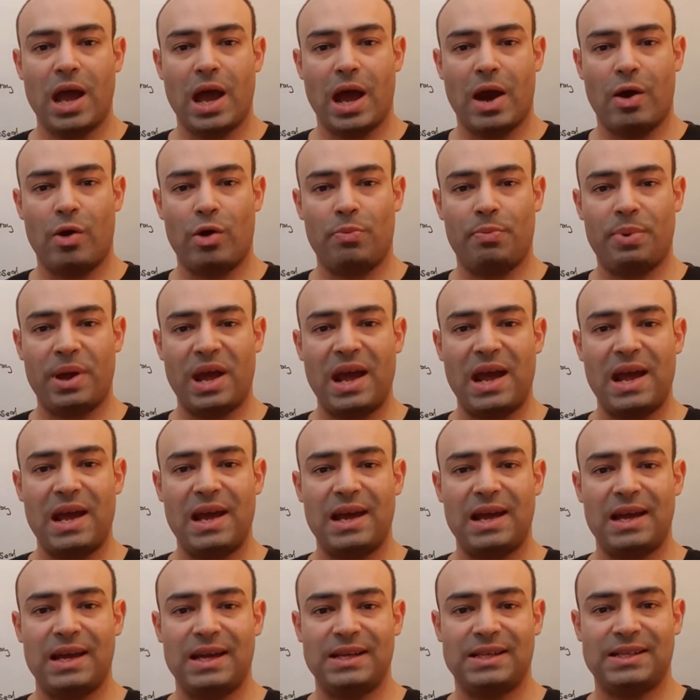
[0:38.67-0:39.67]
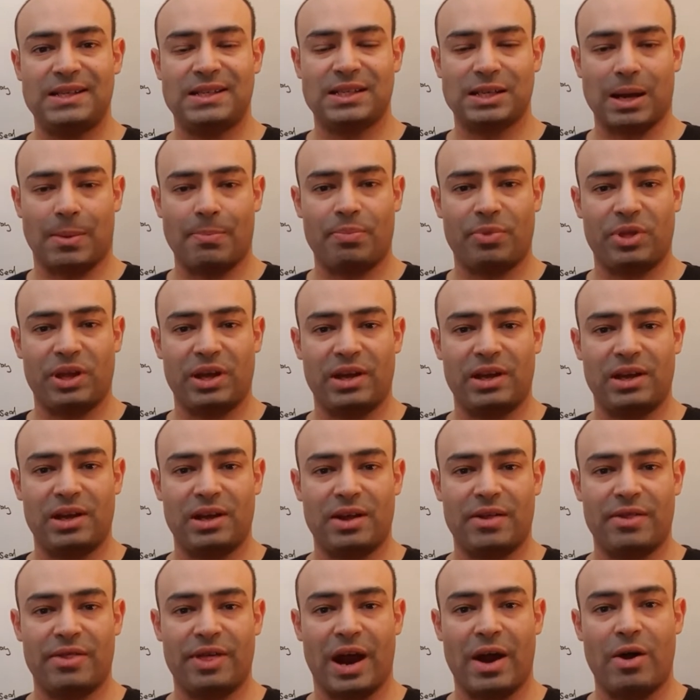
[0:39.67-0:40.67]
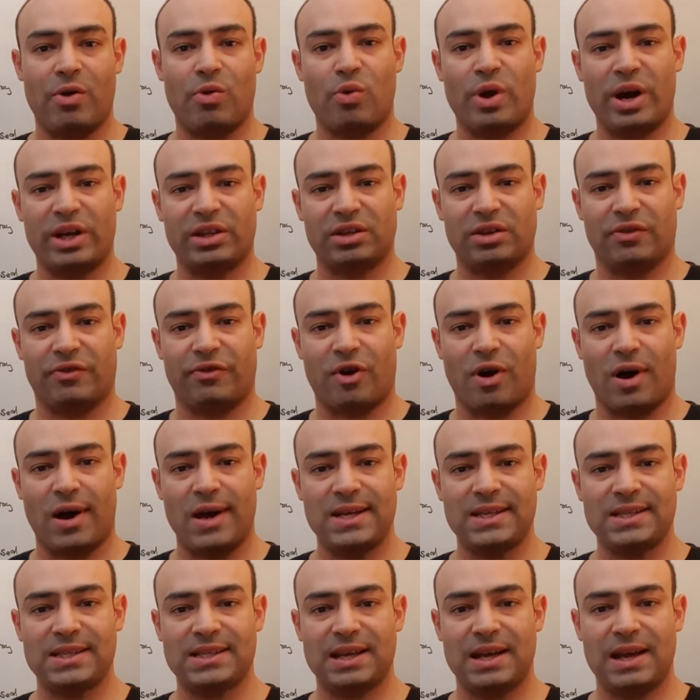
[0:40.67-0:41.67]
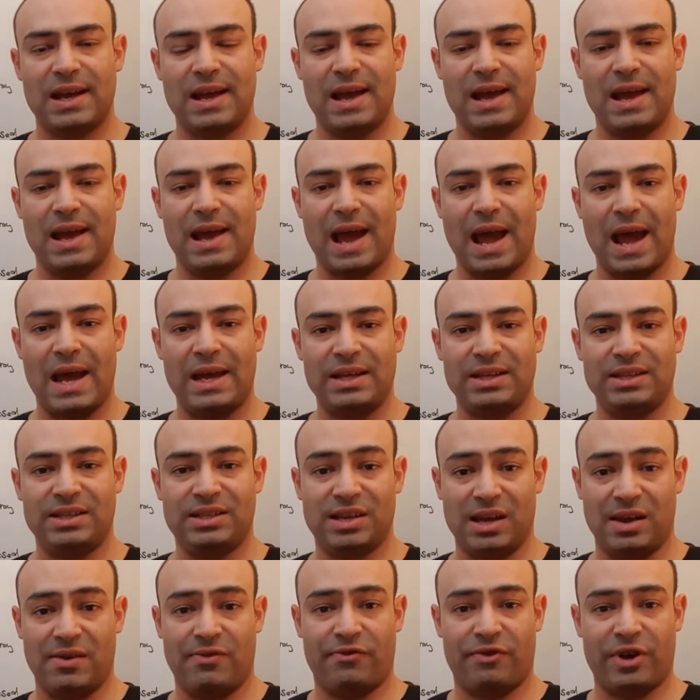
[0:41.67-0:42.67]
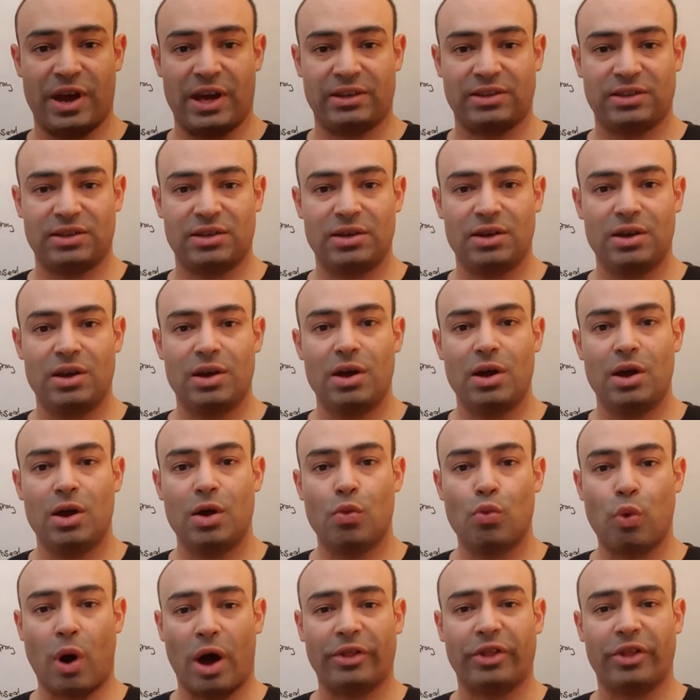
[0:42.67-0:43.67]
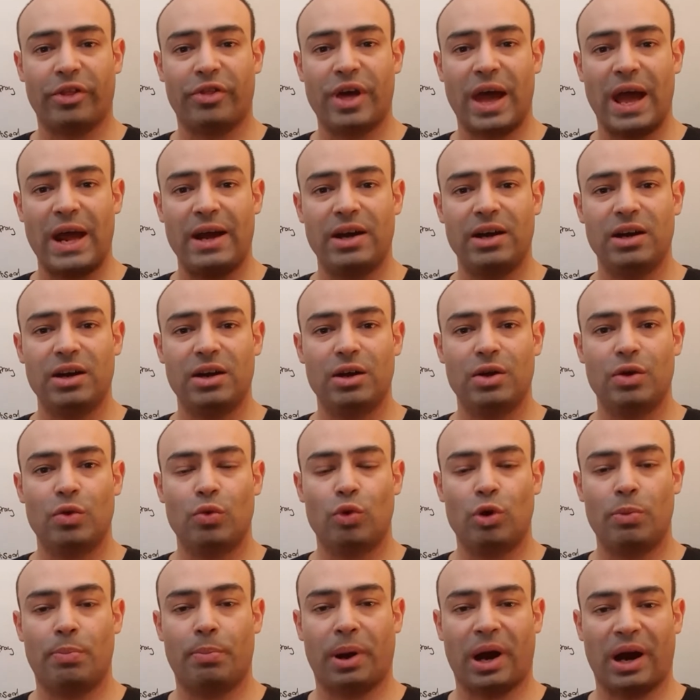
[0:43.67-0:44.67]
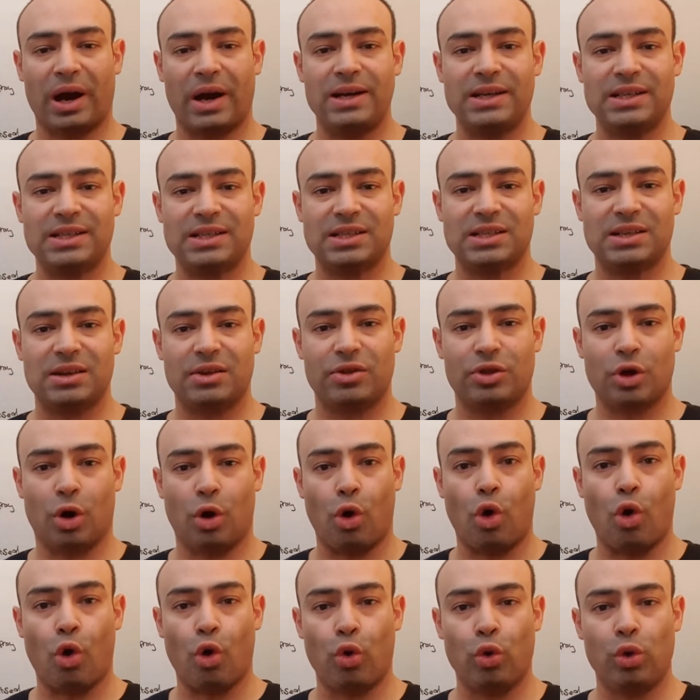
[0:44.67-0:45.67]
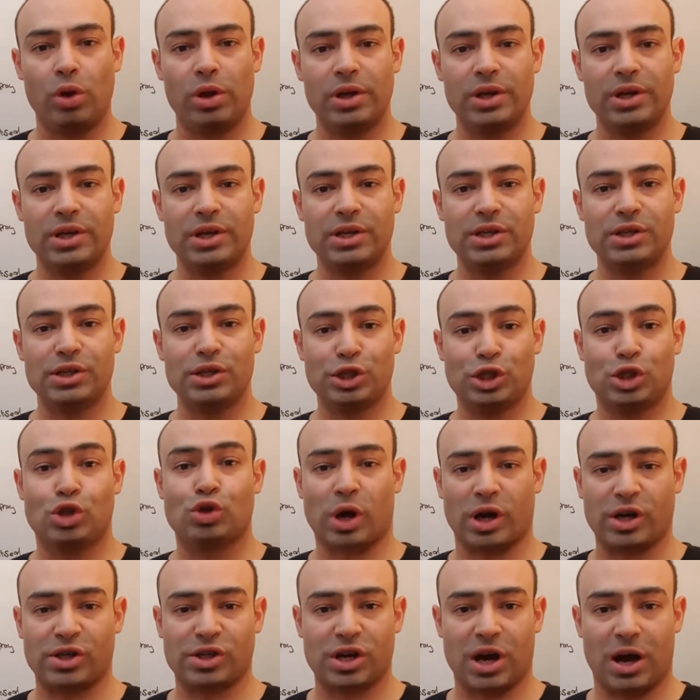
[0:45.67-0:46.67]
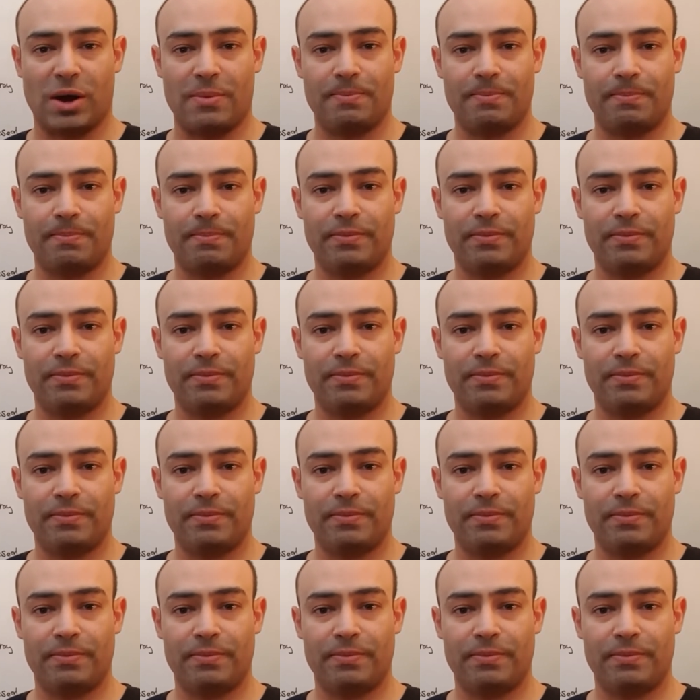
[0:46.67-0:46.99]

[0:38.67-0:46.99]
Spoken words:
A repair is something that rectifies a defect rather than replace the whole structure.